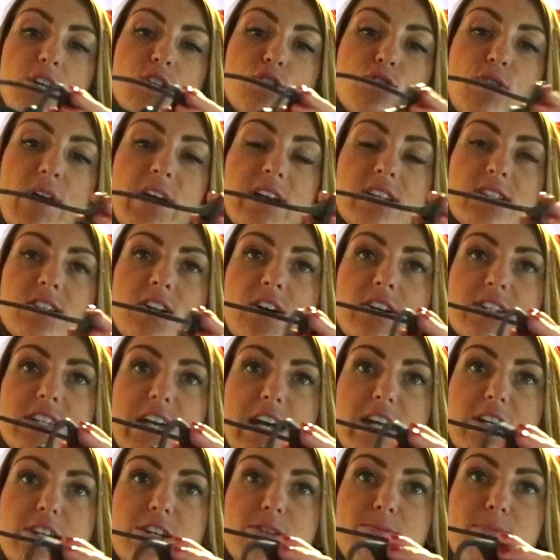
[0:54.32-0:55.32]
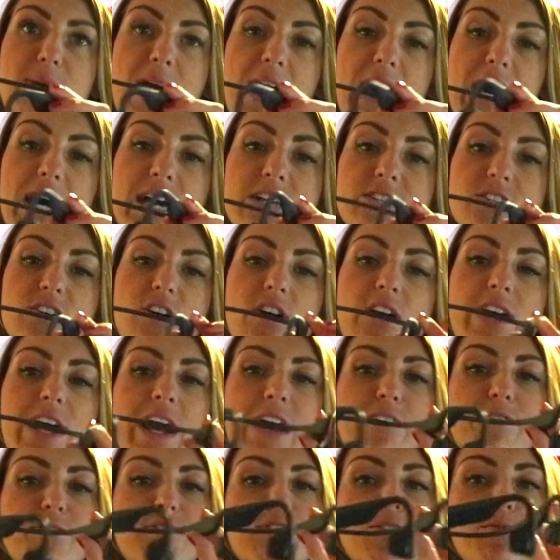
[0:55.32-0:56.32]
Trekz Titanium and I
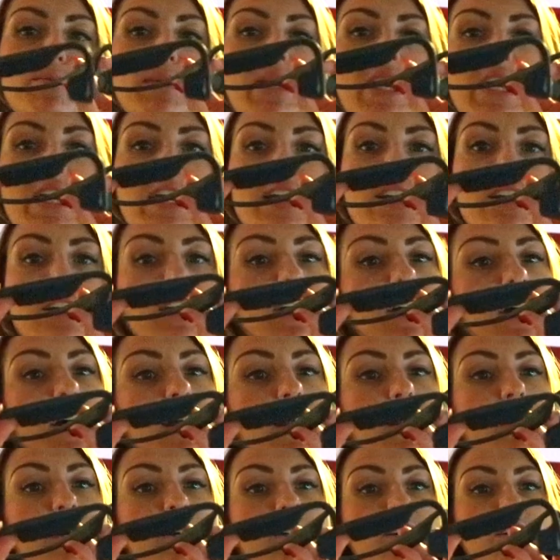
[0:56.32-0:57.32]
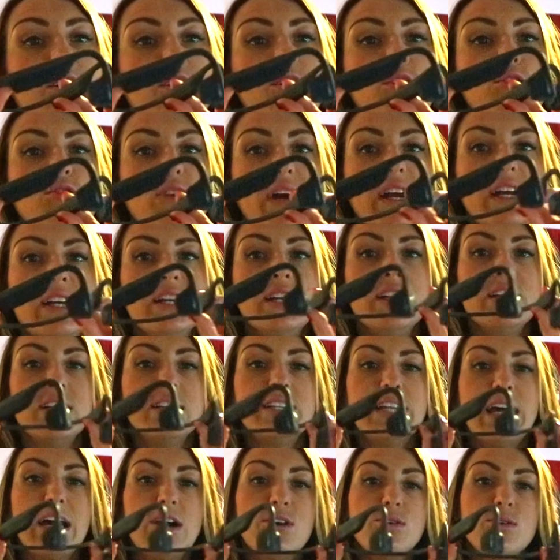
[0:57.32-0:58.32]
have them in colour grey.
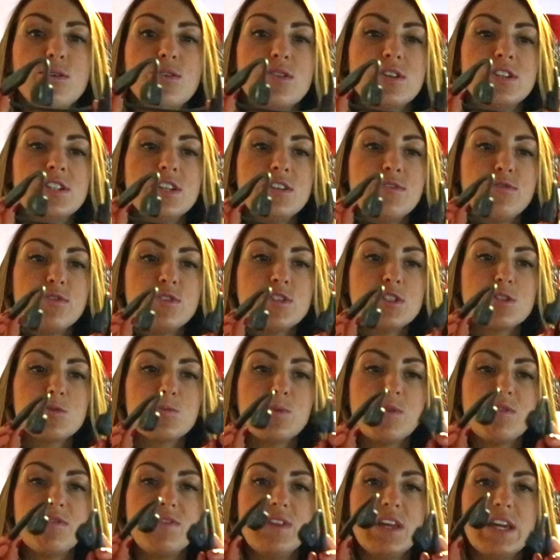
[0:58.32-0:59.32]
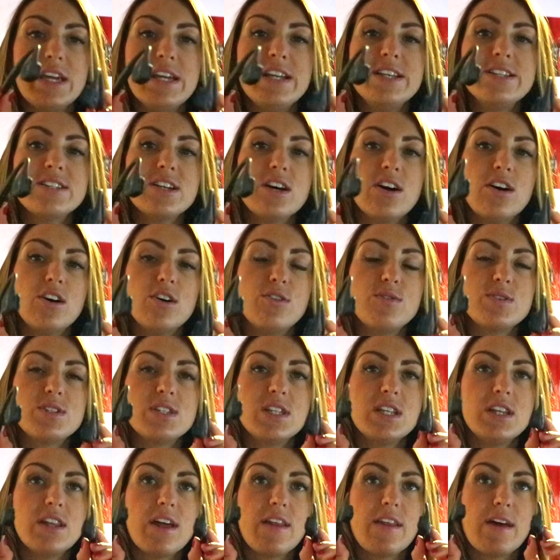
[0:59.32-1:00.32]
Now the difference with these are
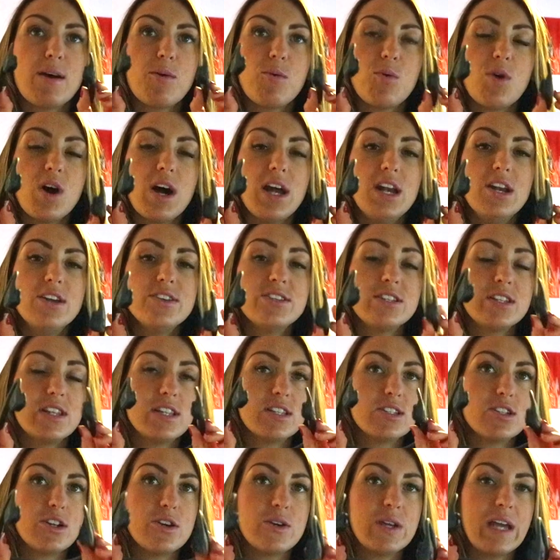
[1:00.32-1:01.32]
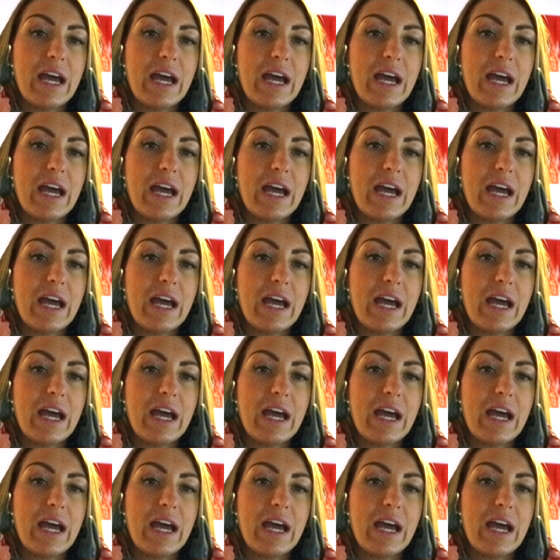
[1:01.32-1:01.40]
obviously that they're wireless, so there's no